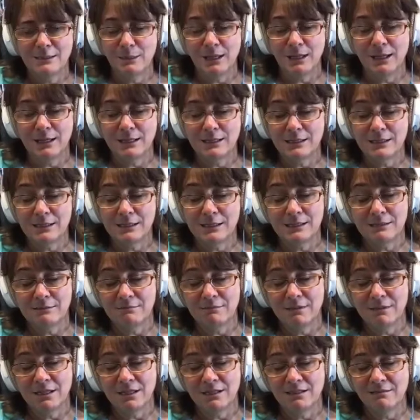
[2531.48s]
because
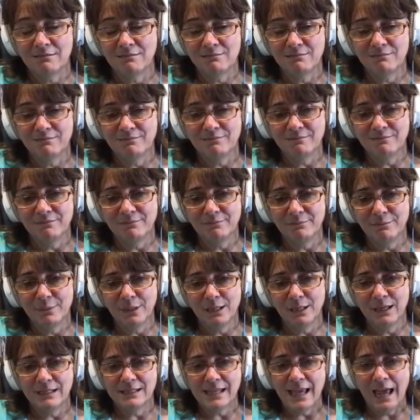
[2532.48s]
um,
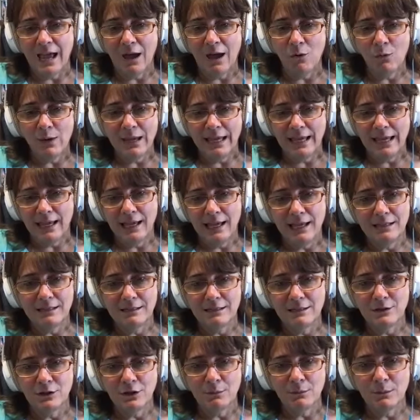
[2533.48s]
because how we eat
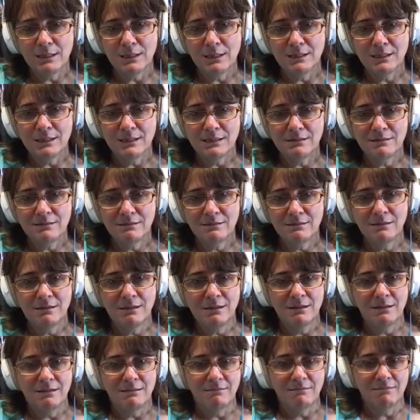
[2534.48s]
determines
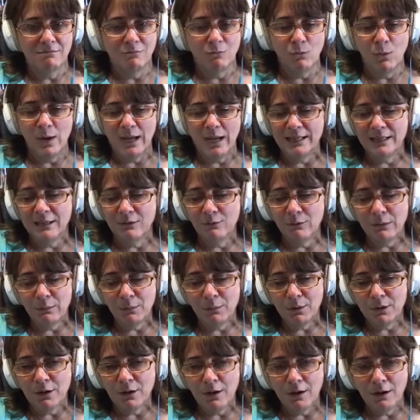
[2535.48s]
weight that we
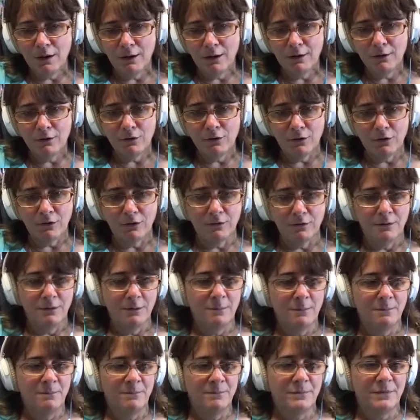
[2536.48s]
put on, or
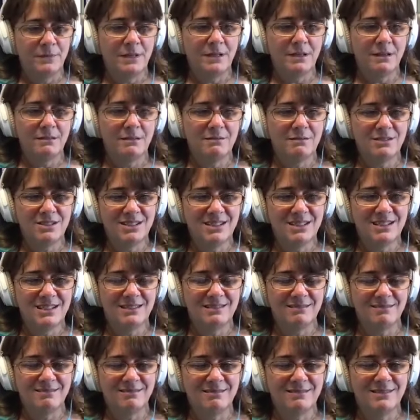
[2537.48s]
uh, just
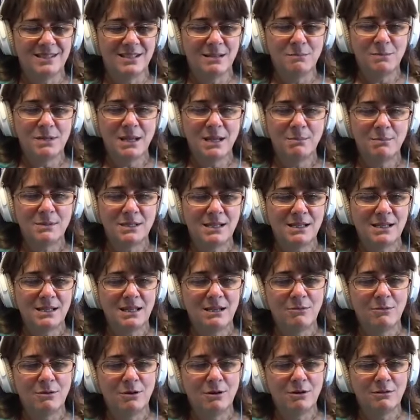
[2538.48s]
sometimes I
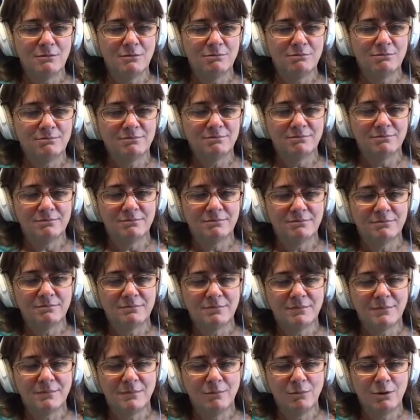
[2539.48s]
think we're
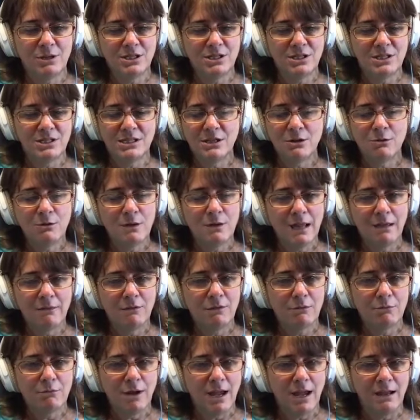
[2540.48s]
we just don't
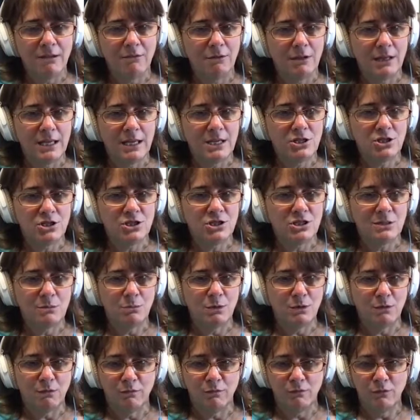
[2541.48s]
have the right
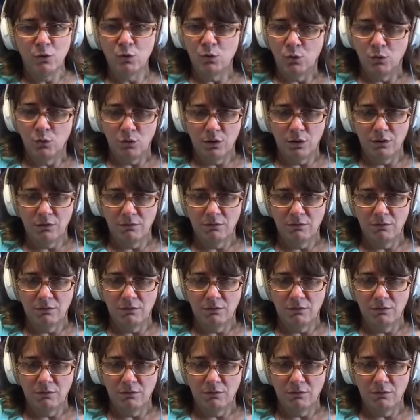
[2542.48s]
relationship with food,